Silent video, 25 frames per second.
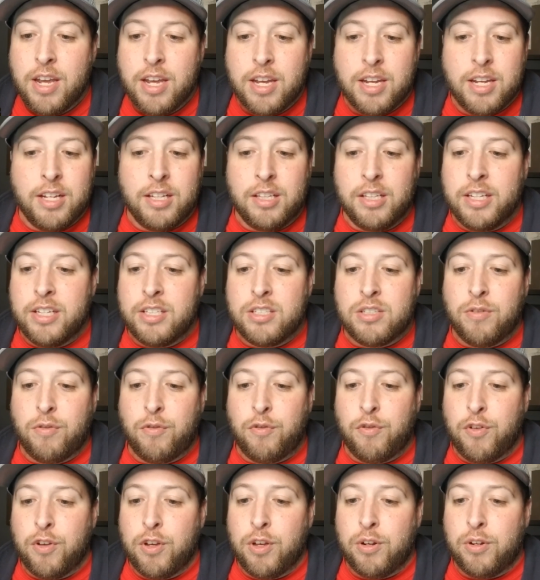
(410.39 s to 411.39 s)
He leads the
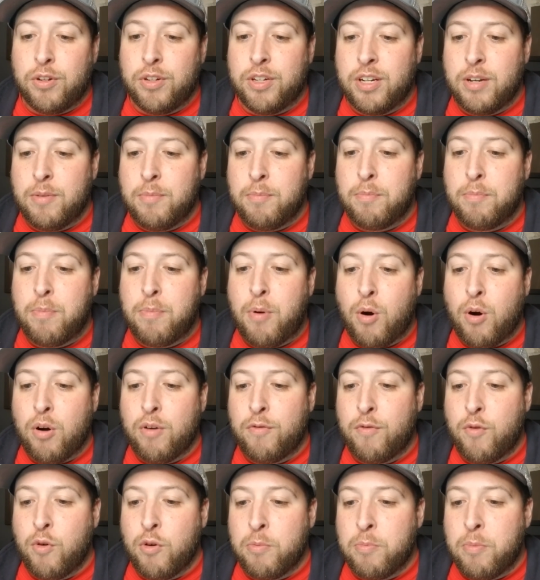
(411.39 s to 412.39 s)
field in par
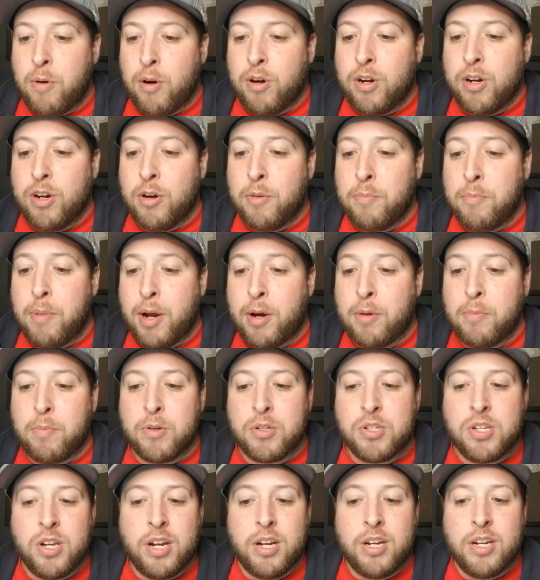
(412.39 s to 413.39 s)
4 birdie or better
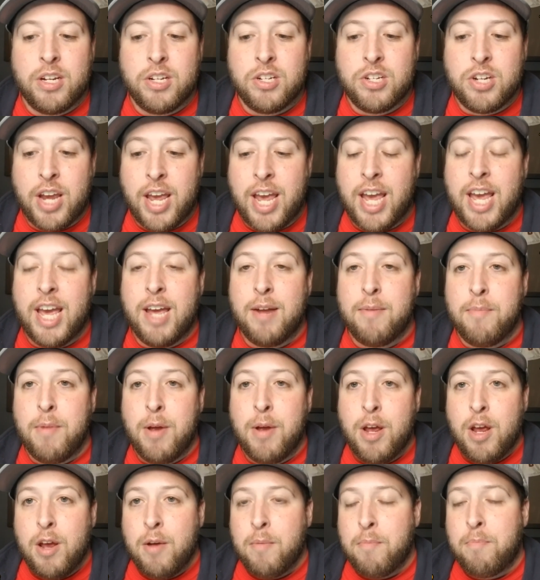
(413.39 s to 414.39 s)
percentage and
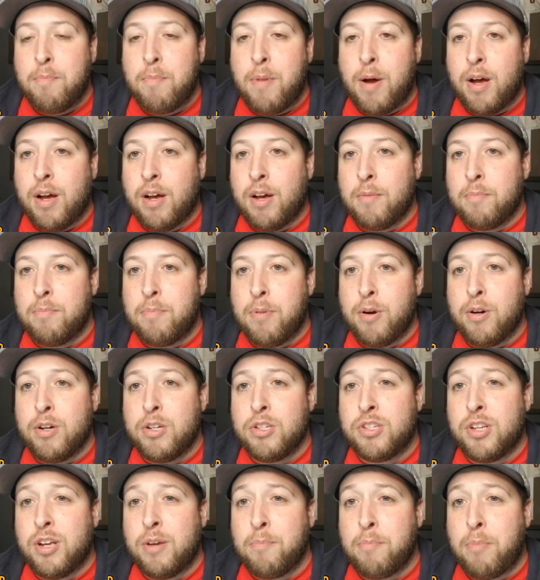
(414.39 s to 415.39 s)

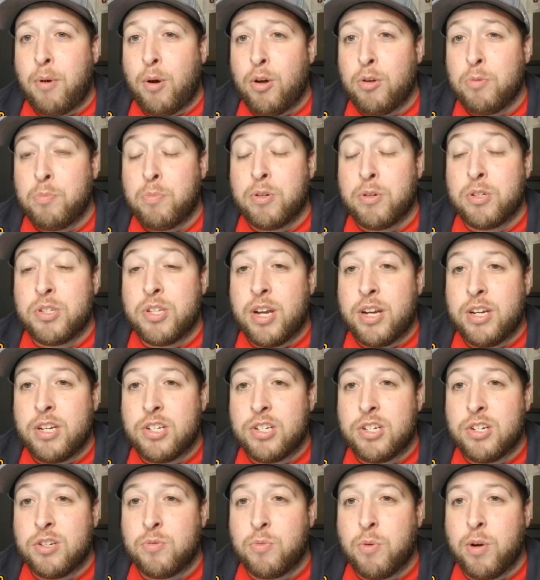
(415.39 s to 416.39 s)
birdies on ball
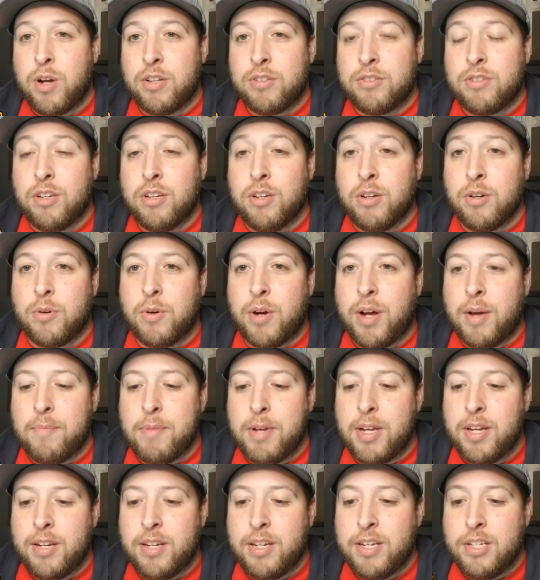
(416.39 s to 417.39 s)
percentage as well too. I
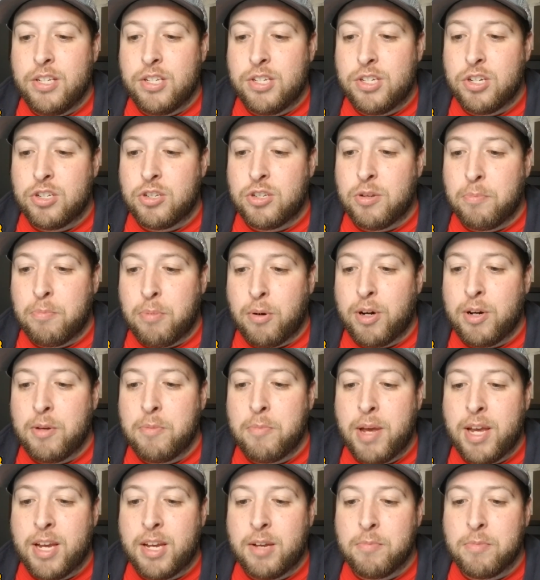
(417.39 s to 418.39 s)
mean, he's just a birdie
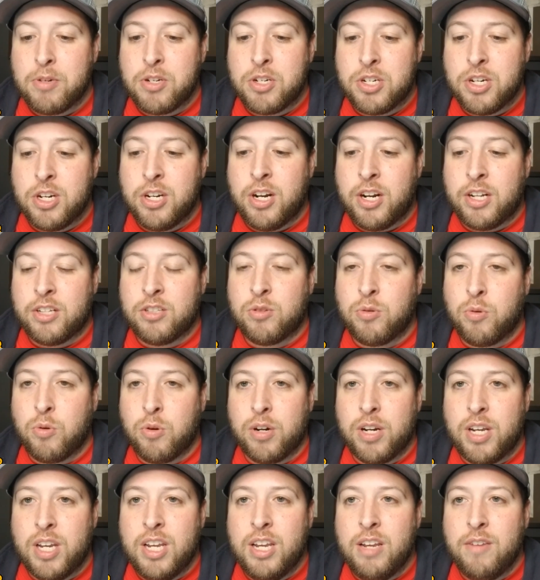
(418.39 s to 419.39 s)
making machine on
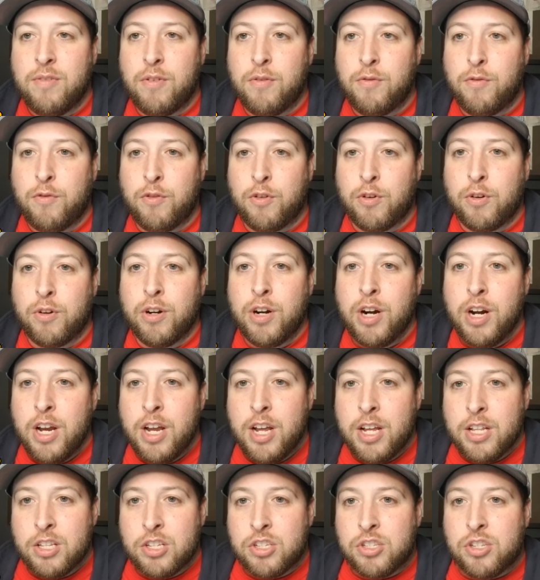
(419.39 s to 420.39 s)
tour, even for
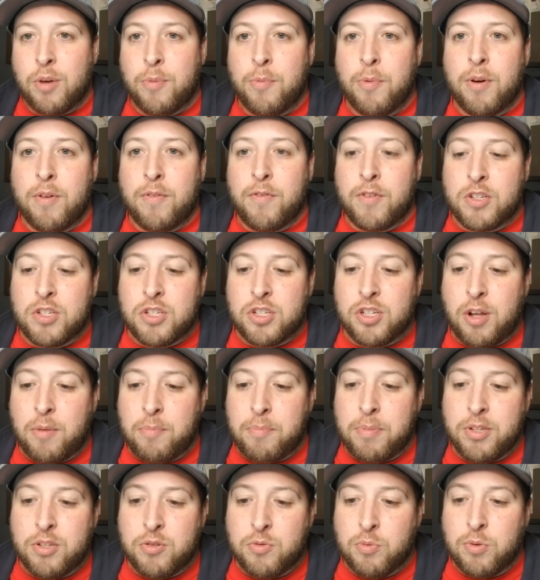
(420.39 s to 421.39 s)
the somewhat of a slump
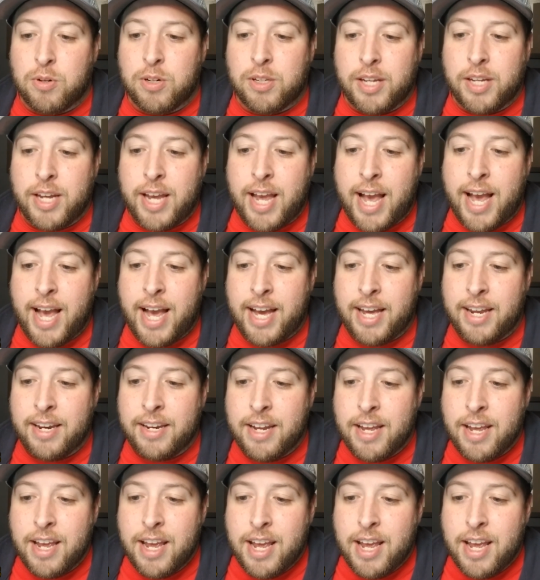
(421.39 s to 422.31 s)
he's really had.